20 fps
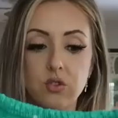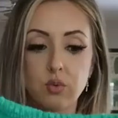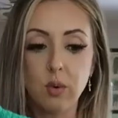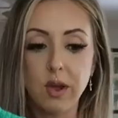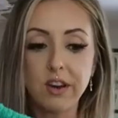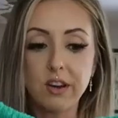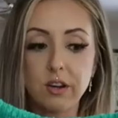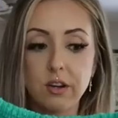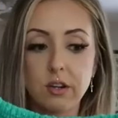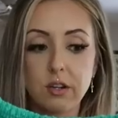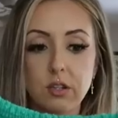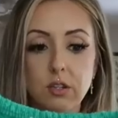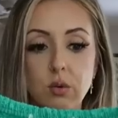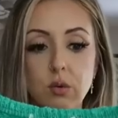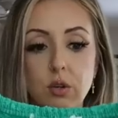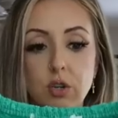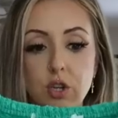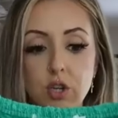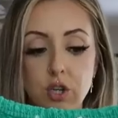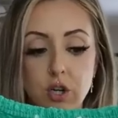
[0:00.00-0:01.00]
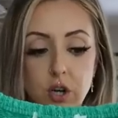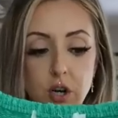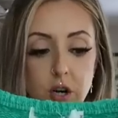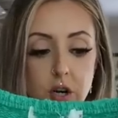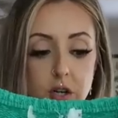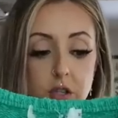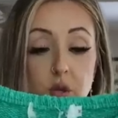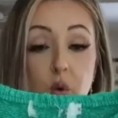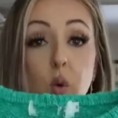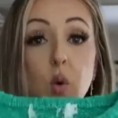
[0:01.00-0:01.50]
sweaters or
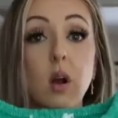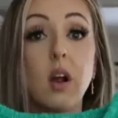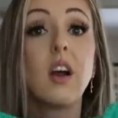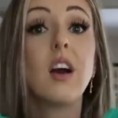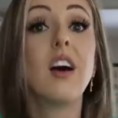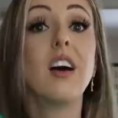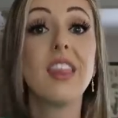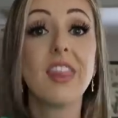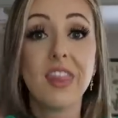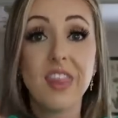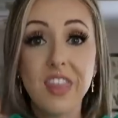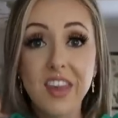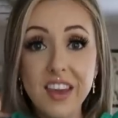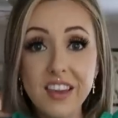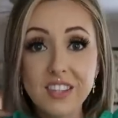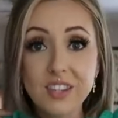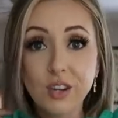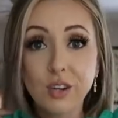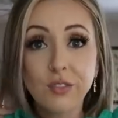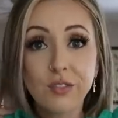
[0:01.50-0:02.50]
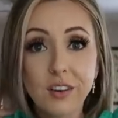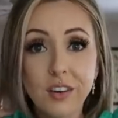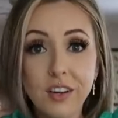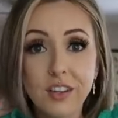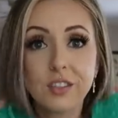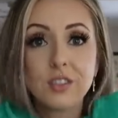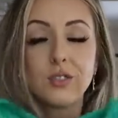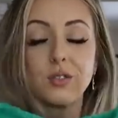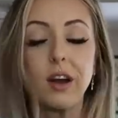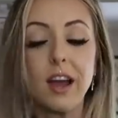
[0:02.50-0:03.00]
shirts or this over
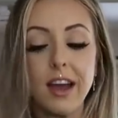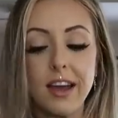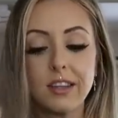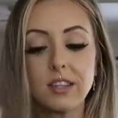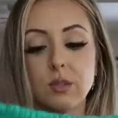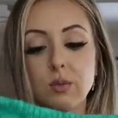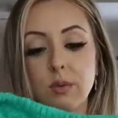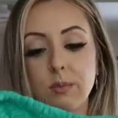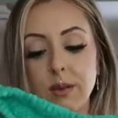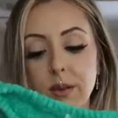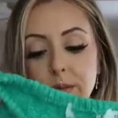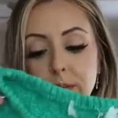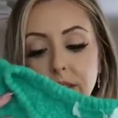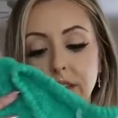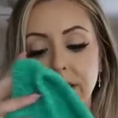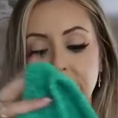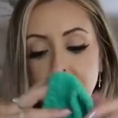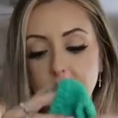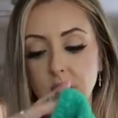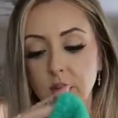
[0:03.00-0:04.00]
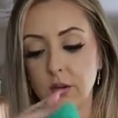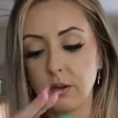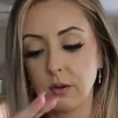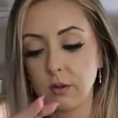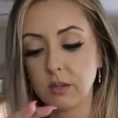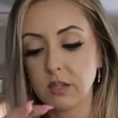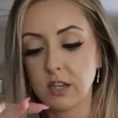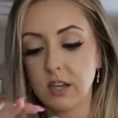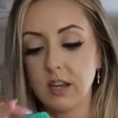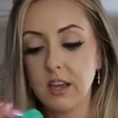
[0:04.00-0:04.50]
a dress would be really
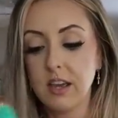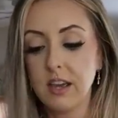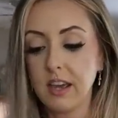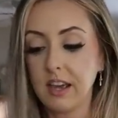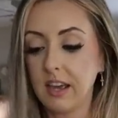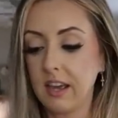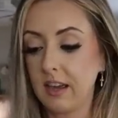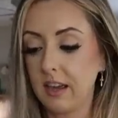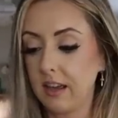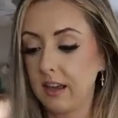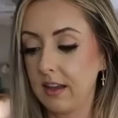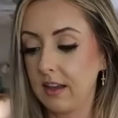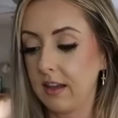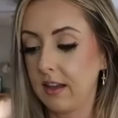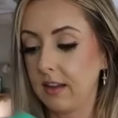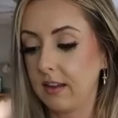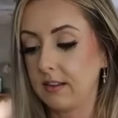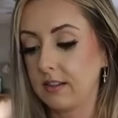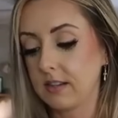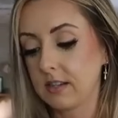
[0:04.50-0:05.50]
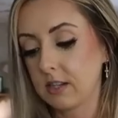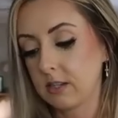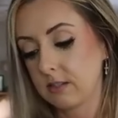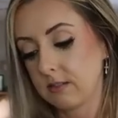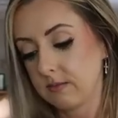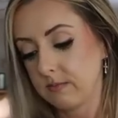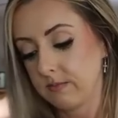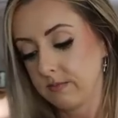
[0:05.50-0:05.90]
cute and